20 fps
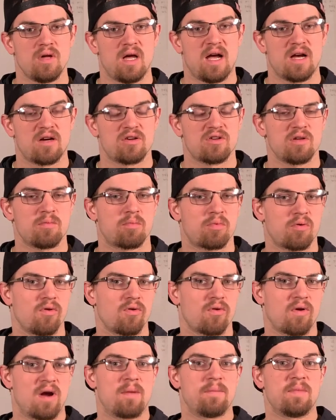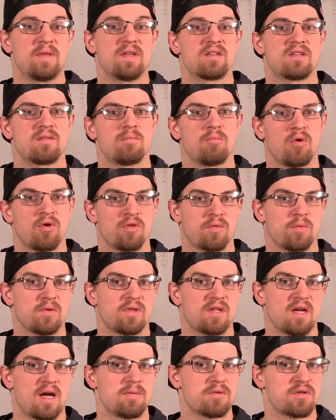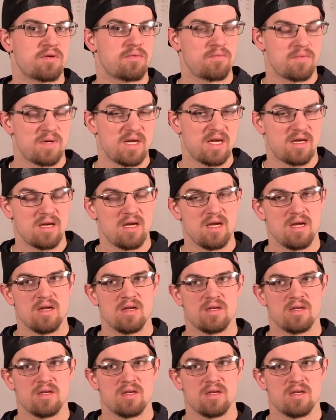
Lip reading: actually program this multiple times a week.